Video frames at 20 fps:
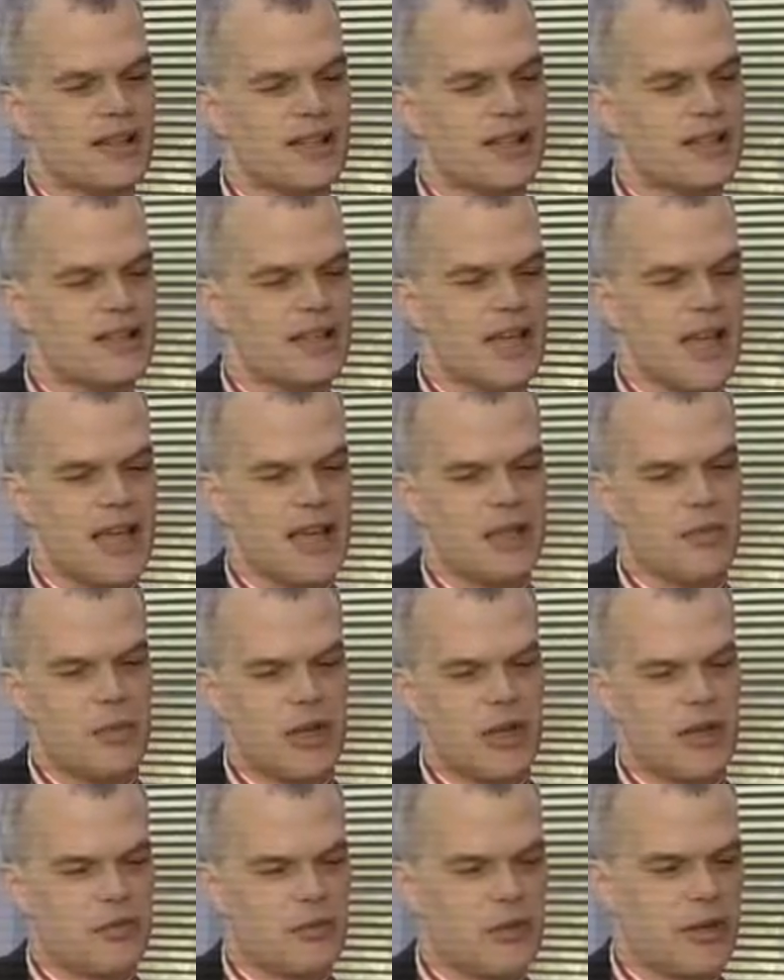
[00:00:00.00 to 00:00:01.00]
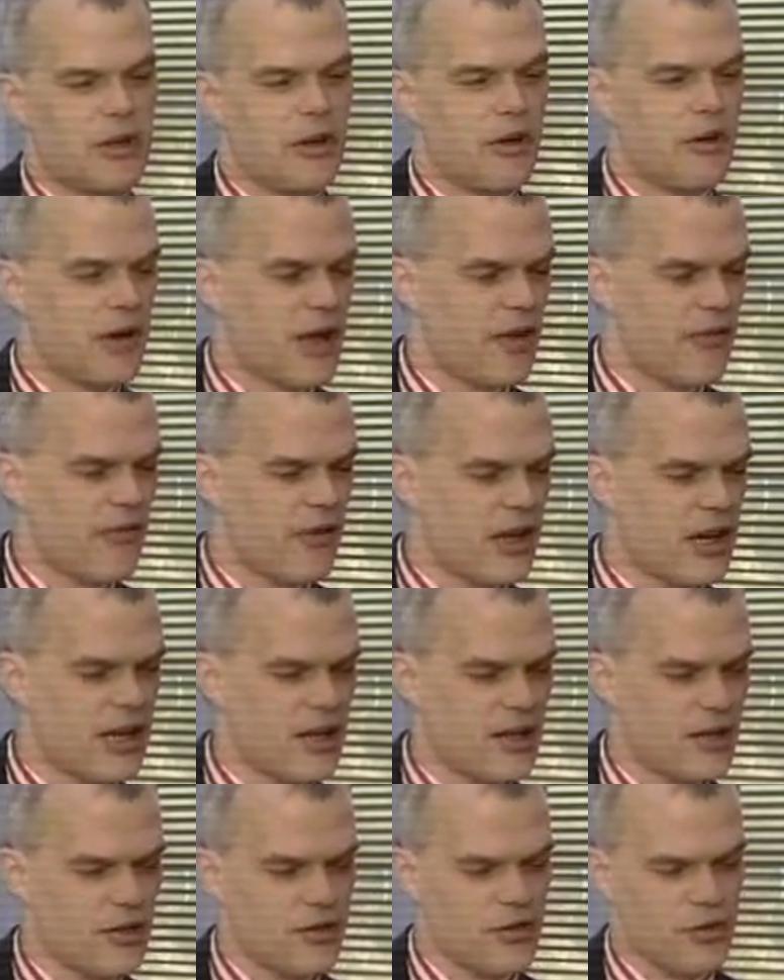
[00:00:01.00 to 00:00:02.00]
in this case because we don't have any
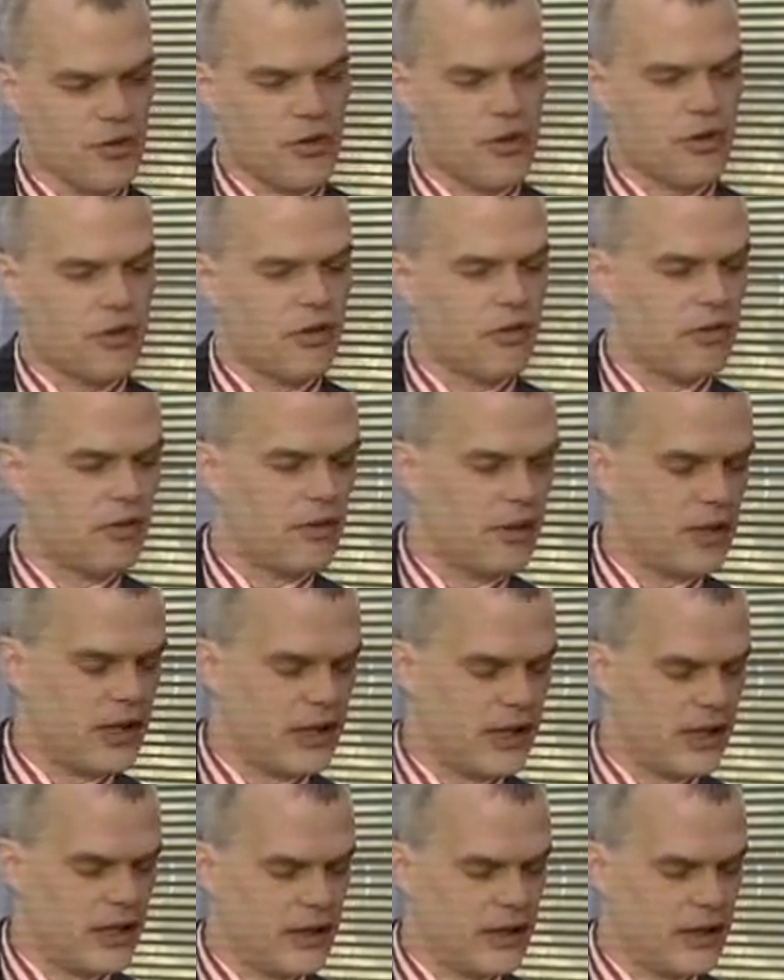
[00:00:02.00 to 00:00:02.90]
historical